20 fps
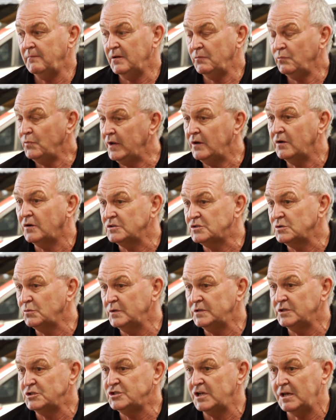Went on to
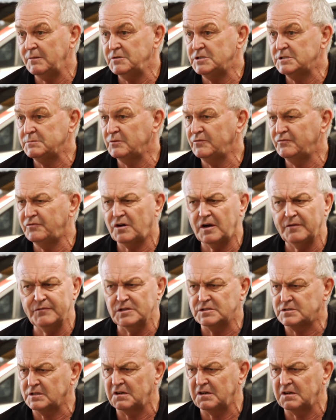win a championship in 5 years.